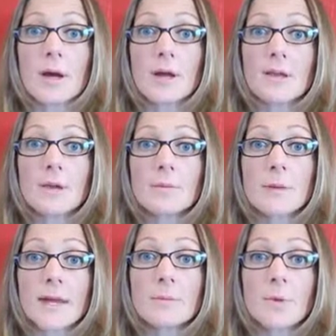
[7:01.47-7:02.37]
the
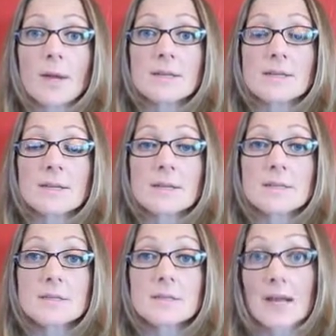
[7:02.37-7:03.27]
unplanned
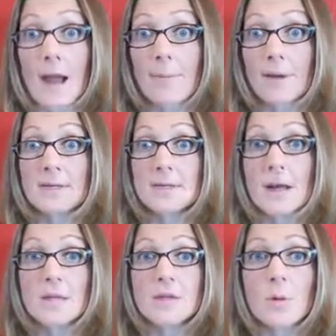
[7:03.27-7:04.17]
pregnancies that happen as a
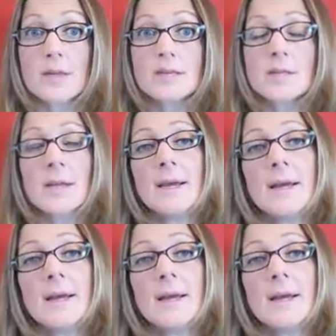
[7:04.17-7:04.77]
consequence.